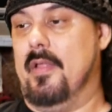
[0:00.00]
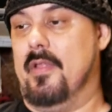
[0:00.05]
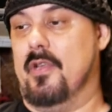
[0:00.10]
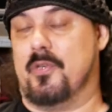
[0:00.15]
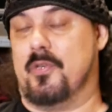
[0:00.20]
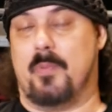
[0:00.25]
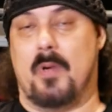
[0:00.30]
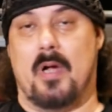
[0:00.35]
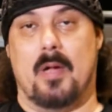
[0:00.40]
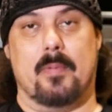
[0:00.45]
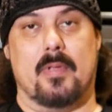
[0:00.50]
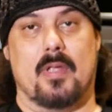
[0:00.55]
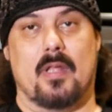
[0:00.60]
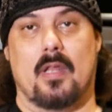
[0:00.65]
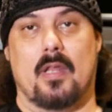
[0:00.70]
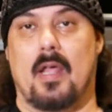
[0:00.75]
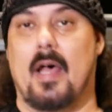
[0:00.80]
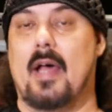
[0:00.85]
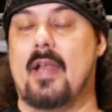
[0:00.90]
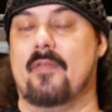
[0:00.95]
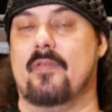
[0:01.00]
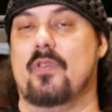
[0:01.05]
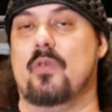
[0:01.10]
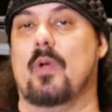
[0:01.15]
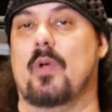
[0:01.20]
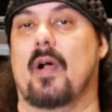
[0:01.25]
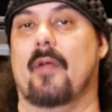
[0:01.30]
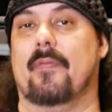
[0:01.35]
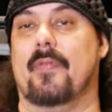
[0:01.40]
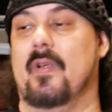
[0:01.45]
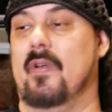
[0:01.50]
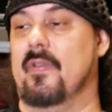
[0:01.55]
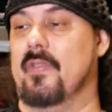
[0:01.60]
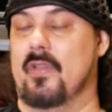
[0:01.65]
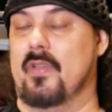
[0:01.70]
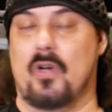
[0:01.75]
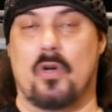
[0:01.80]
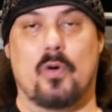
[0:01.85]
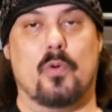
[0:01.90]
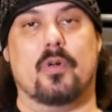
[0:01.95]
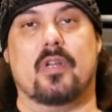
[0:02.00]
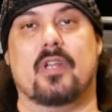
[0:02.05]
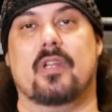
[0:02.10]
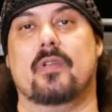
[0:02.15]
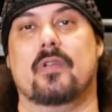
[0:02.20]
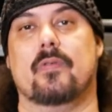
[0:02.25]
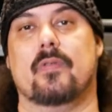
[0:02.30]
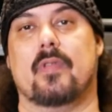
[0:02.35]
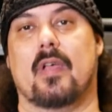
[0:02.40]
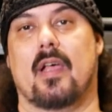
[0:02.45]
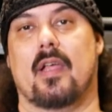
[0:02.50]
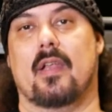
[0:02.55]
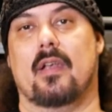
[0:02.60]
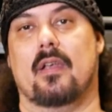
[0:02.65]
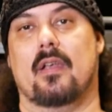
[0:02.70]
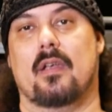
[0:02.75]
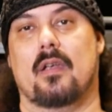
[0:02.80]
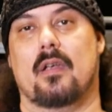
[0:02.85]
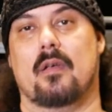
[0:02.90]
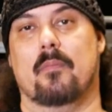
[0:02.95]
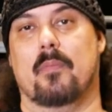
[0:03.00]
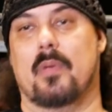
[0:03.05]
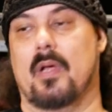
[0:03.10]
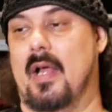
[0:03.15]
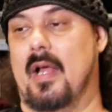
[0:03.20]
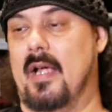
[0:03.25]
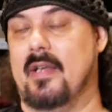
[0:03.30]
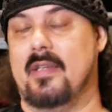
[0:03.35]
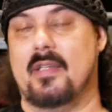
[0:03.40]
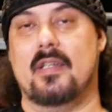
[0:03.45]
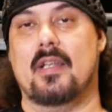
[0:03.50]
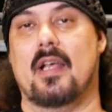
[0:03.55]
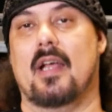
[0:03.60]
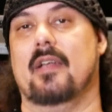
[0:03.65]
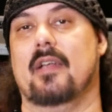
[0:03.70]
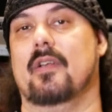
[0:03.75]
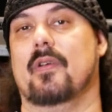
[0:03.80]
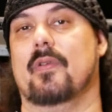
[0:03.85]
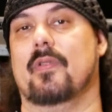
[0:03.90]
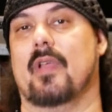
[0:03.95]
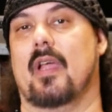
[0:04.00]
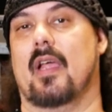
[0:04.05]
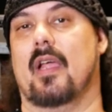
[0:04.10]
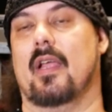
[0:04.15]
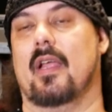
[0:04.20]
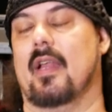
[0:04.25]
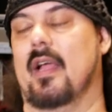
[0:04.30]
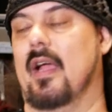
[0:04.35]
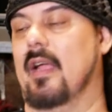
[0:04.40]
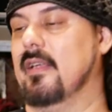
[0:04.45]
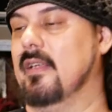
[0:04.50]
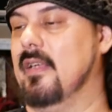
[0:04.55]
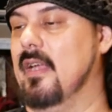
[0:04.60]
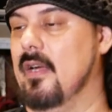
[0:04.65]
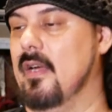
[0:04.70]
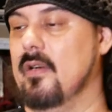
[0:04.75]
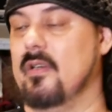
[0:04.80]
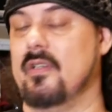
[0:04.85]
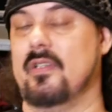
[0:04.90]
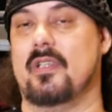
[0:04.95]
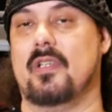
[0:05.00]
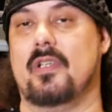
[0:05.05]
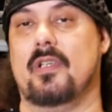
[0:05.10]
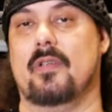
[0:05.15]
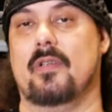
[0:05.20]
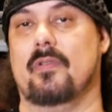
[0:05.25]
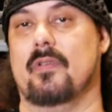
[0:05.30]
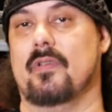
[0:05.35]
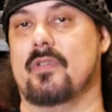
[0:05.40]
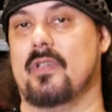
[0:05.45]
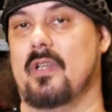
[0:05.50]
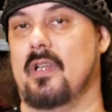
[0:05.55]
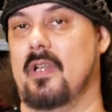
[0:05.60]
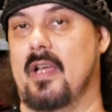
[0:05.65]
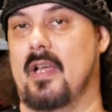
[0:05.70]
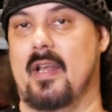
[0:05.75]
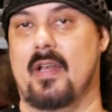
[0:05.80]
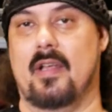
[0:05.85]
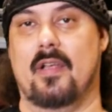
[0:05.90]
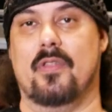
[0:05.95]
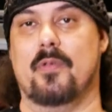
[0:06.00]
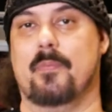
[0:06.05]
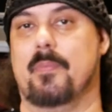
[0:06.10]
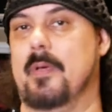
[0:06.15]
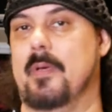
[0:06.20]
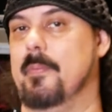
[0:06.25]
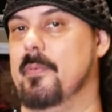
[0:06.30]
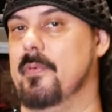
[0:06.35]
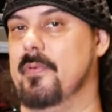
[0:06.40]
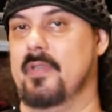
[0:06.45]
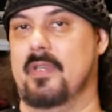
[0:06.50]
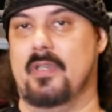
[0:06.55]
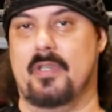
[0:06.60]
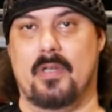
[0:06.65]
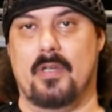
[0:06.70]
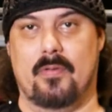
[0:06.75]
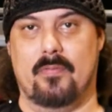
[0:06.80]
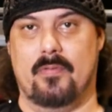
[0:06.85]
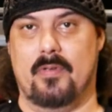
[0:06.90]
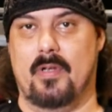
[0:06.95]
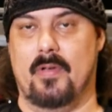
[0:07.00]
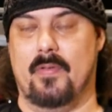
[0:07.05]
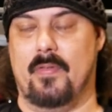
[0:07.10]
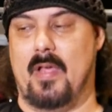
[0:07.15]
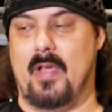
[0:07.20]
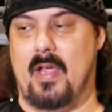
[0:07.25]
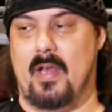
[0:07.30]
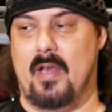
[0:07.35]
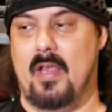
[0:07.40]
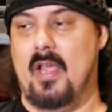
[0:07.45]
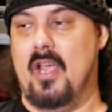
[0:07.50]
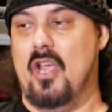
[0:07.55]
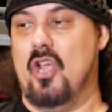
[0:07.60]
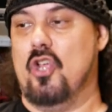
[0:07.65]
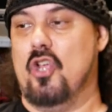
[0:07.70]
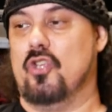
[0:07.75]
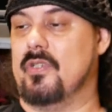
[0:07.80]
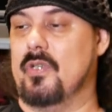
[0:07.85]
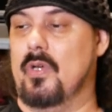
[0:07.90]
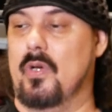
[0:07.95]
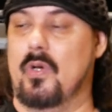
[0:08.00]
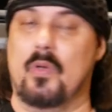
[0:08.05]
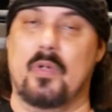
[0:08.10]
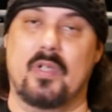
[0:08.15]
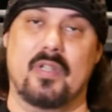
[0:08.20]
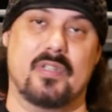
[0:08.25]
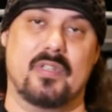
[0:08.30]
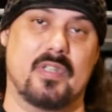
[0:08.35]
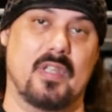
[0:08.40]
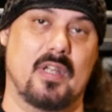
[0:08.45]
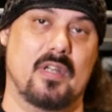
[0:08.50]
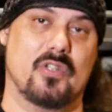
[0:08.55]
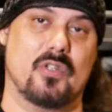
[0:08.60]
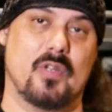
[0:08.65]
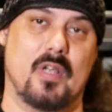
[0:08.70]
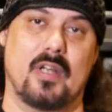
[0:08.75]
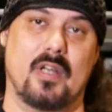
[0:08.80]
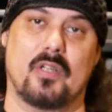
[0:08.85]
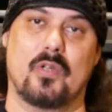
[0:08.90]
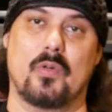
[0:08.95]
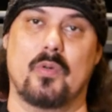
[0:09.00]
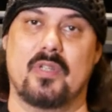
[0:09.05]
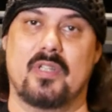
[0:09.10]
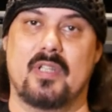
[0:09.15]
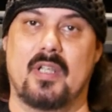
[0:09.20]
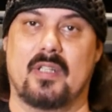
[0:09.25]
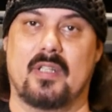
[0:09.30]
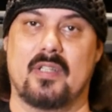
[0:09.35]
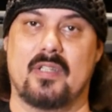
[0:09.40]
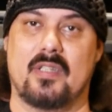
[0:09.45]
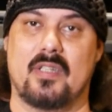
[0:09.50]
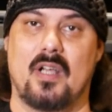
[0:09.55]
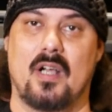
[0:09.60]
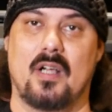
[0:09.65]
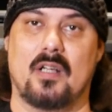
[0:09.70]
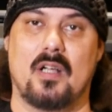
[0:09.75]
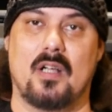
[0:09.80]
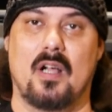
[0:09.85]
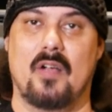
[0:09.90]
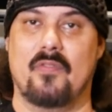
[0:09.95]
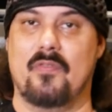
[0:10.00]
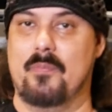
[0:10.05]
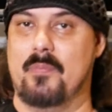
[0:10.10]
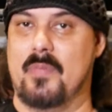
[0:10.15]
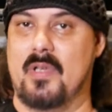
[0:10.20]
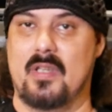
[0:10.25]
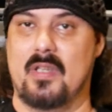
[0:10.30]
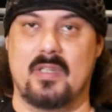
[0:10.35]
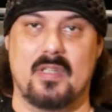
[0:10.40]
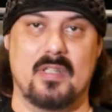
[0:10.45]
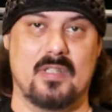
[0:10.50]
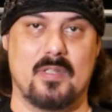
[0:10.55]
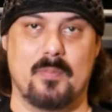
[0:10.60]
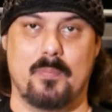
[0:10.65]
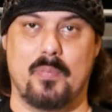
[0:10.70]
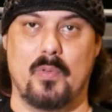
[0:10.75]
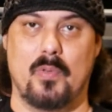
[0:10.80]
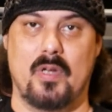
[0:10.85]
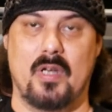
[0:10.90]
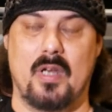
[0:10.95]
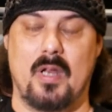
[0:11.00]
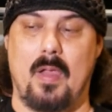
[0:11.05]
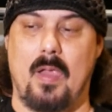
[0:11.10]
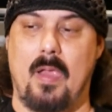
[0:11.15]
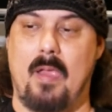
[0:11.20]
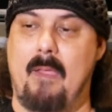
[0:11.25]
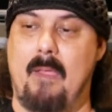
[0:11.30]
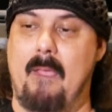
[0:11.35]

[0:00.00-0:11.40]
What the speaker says: There's probably a lot of you out there that already knew that, but I did not know that, and I guarantee you there's a lot of other people that don't know that. So instead of trying to go and take the stock off and being disappointed,